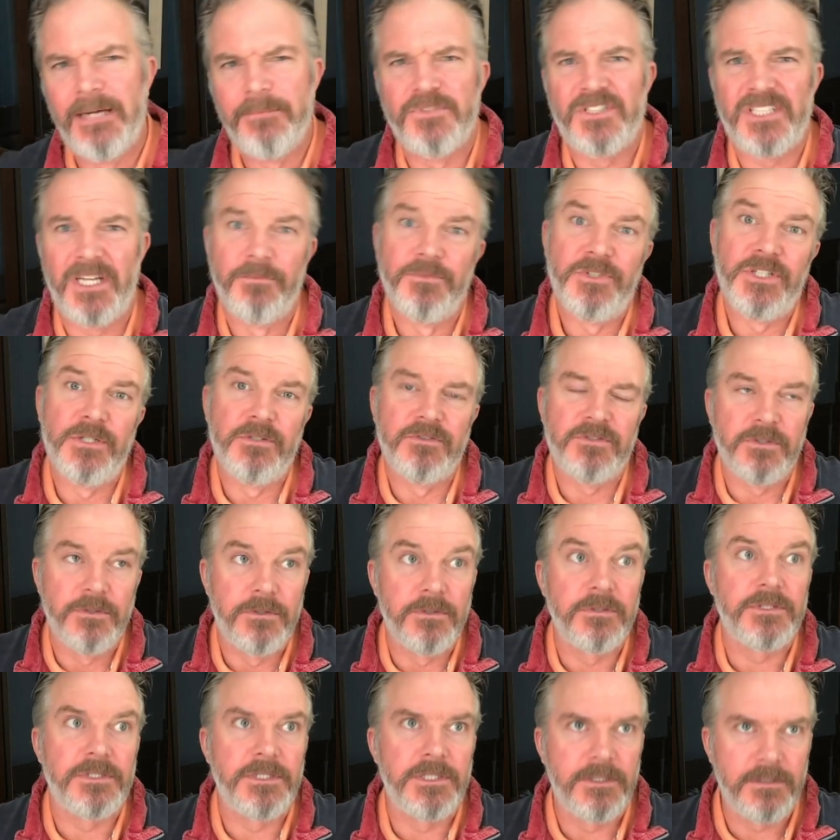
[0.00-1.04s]
Some do, of
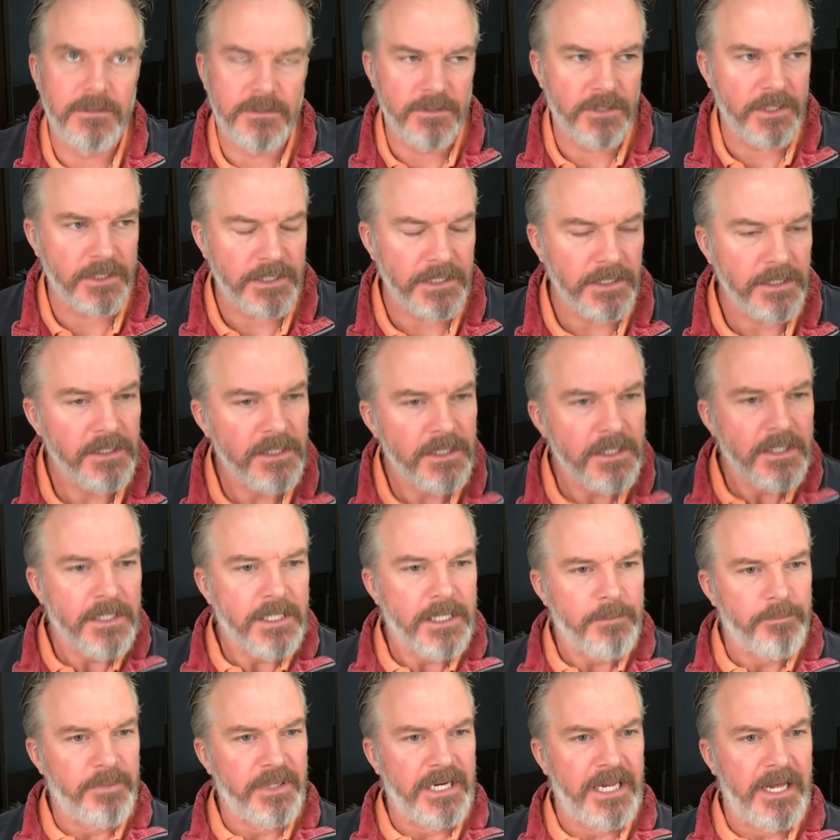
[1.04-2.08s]
course, you know, crikey.
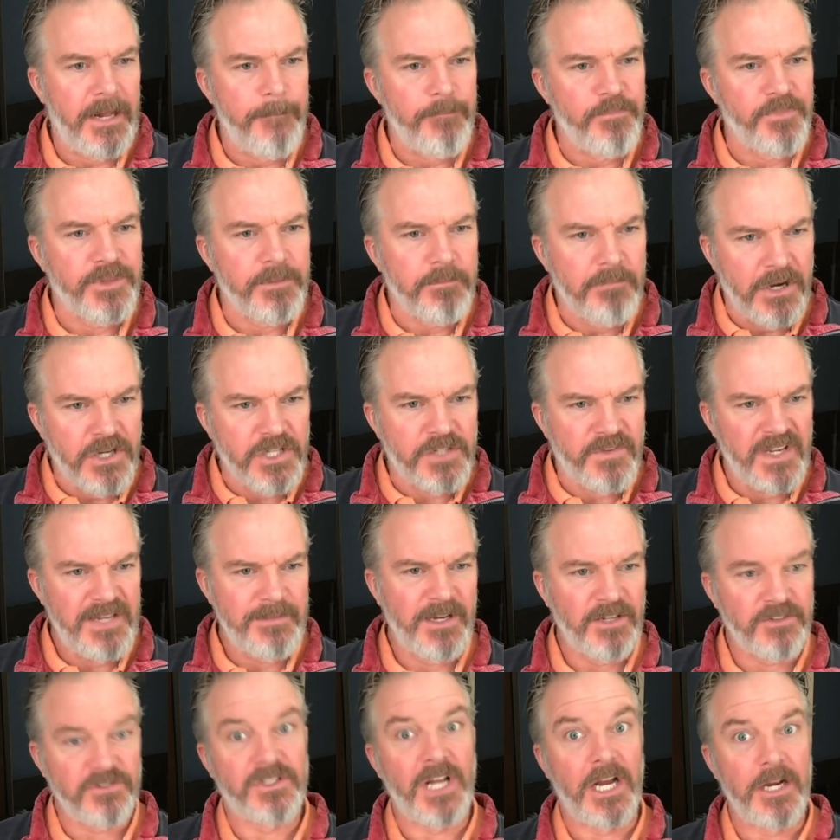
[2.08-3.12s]
But most
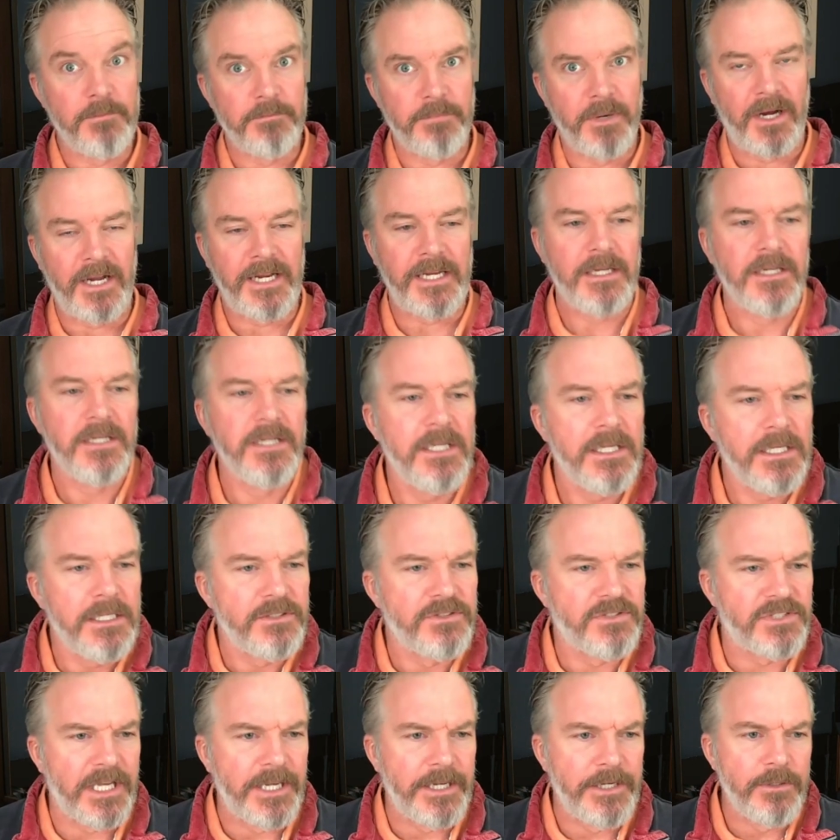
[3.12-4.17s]
females don't bite.
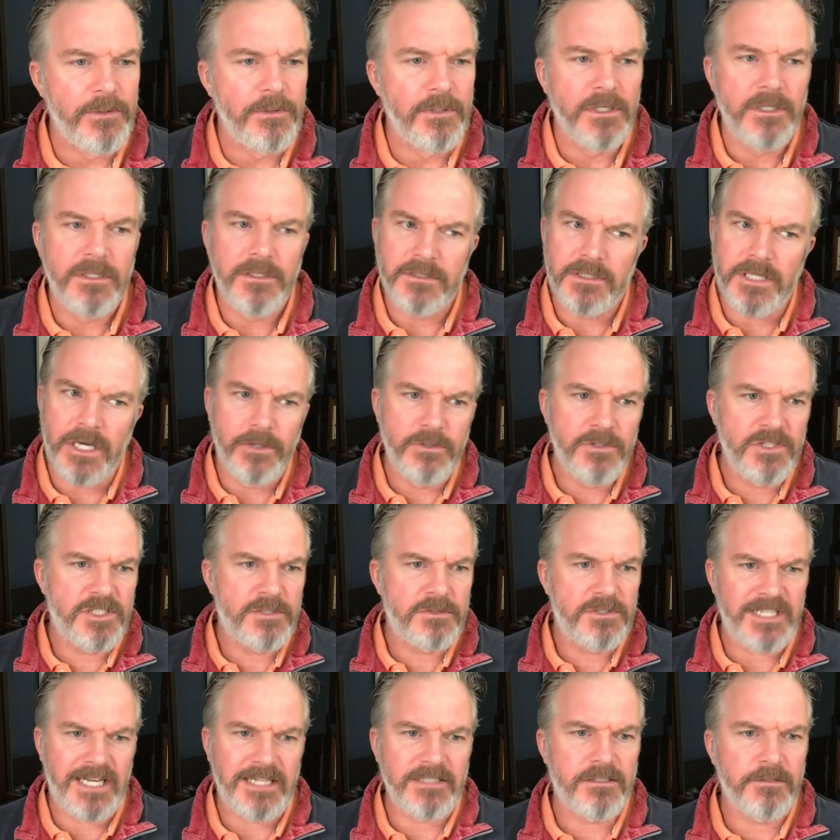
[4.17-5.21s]
So go and
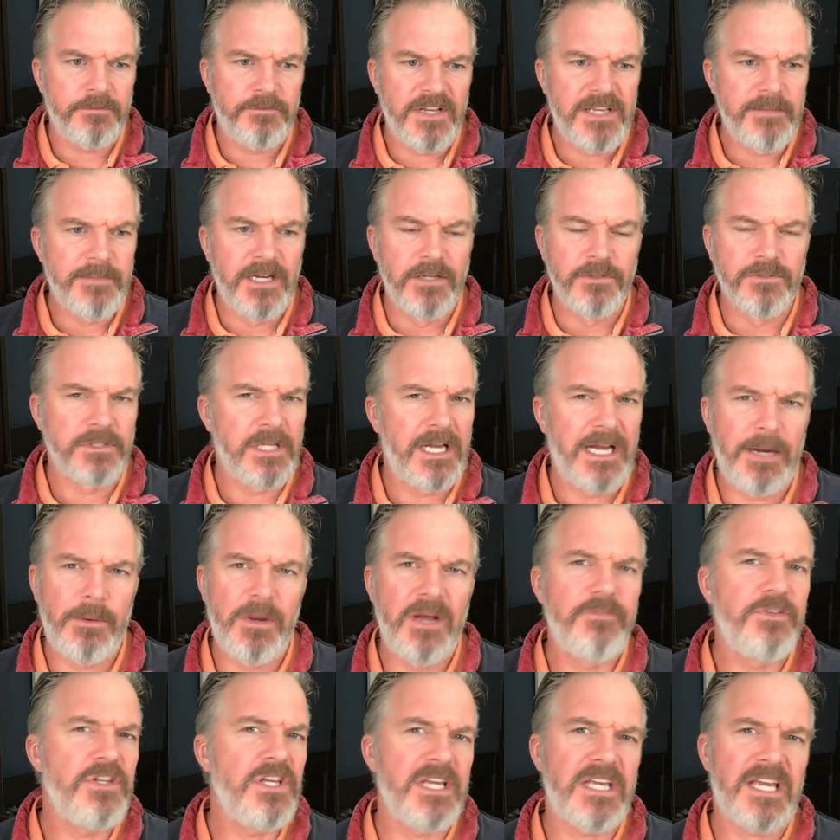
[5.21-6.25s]
chat to females
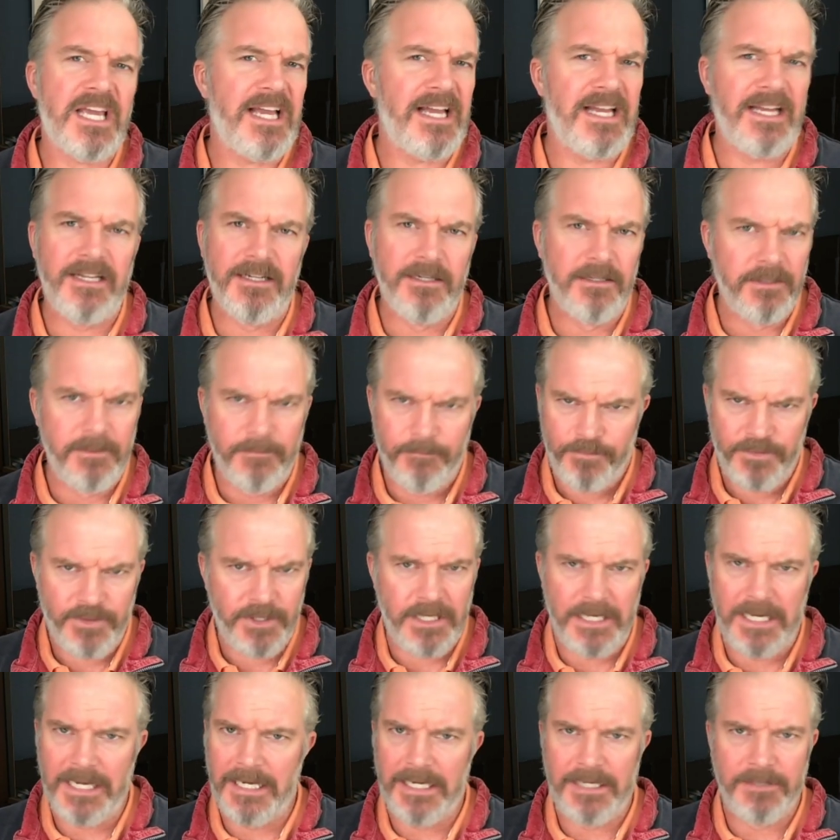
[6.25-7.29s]
however you can.
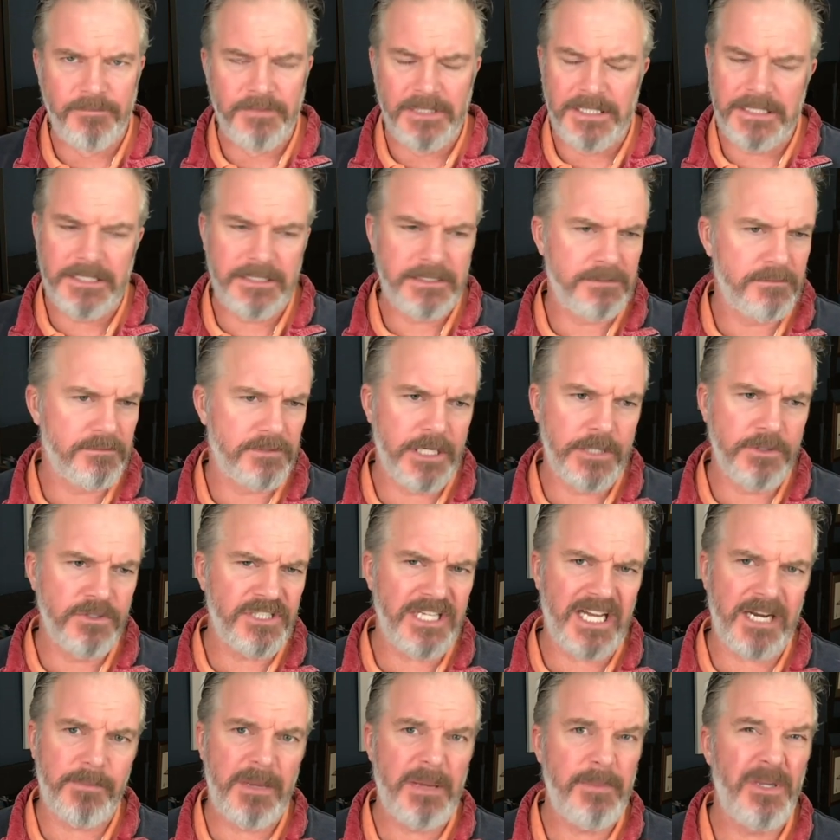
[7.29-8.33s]
Go and
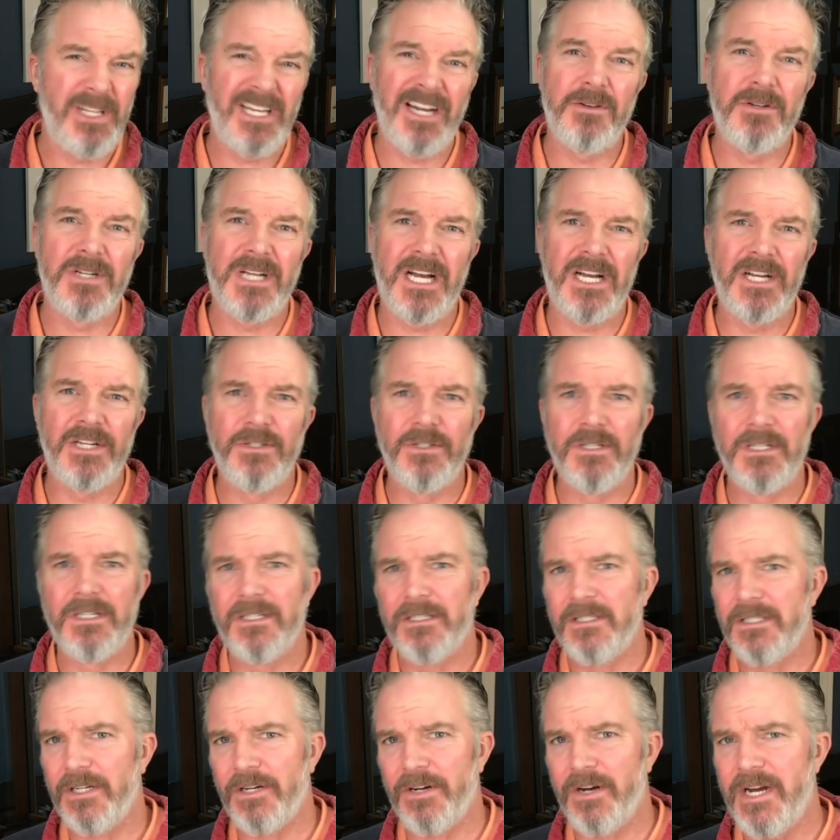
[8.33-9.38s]
chat to people you don't know.
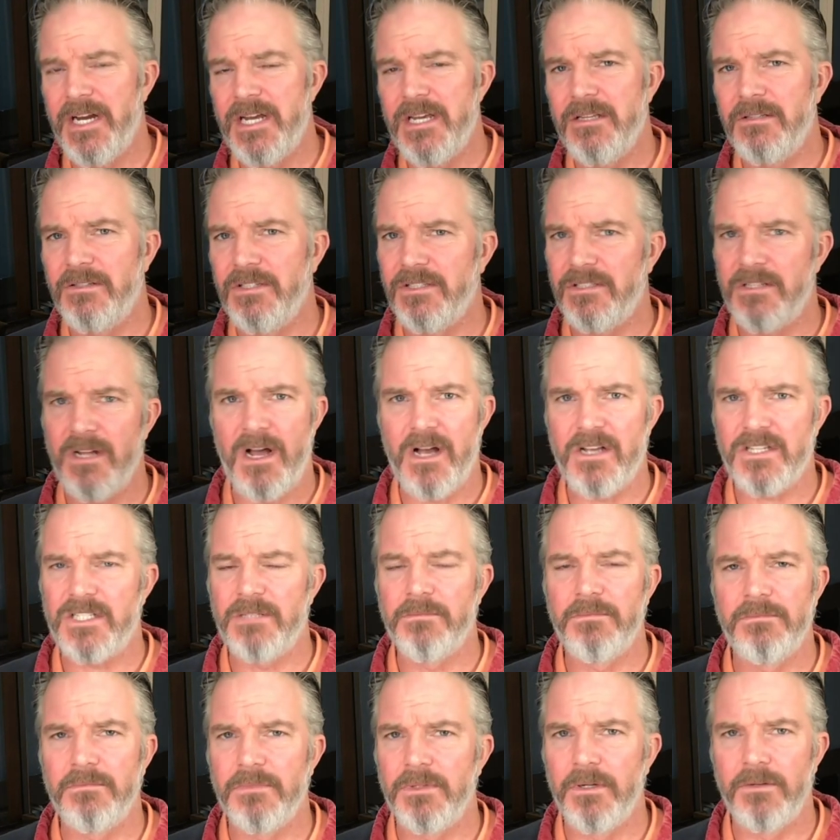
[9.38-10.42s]
All right, just ask
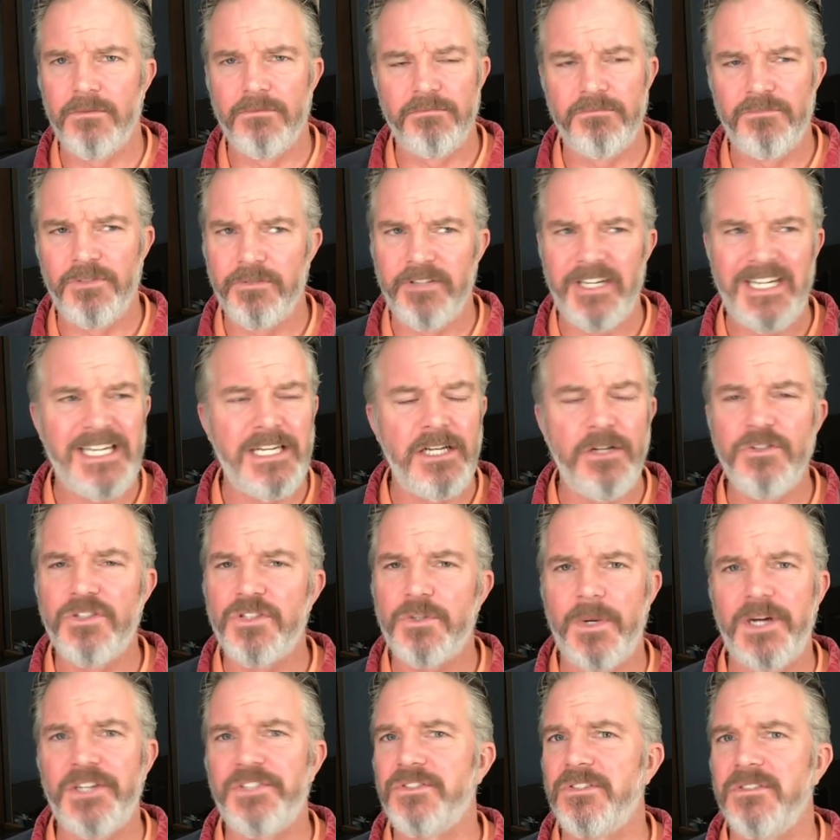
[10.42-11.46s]
them really loose
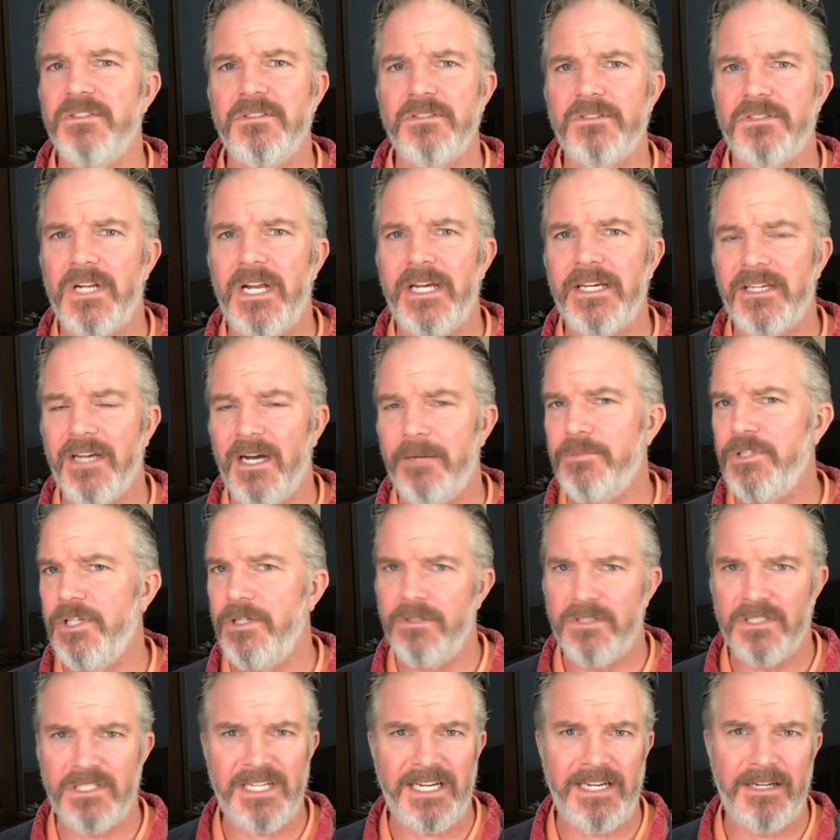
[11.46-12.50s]
questions. Like, I'm
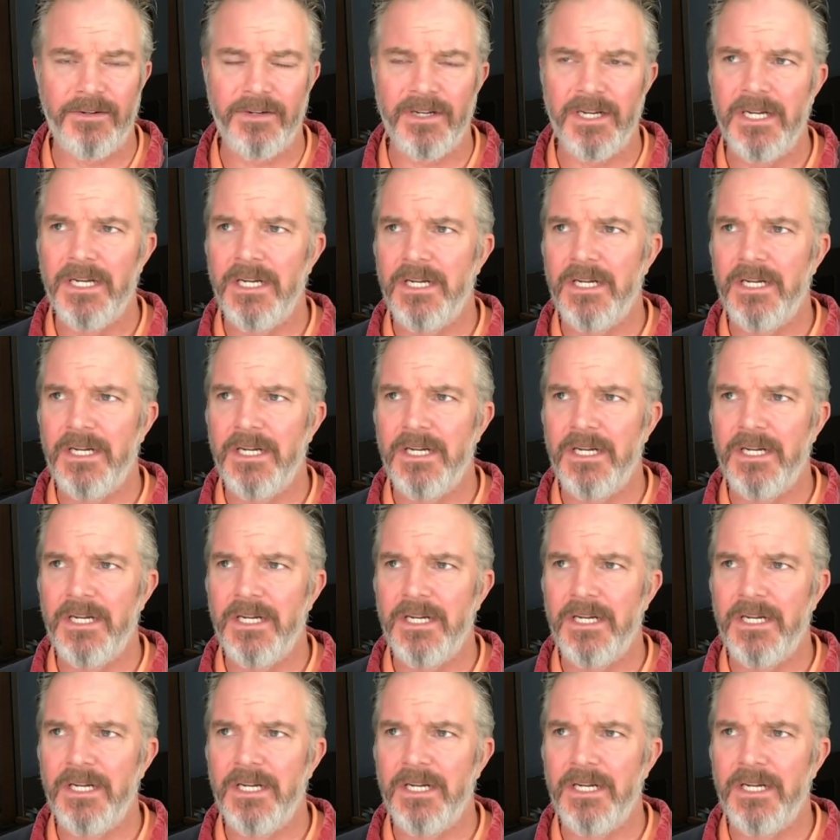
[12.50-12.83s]
new to town.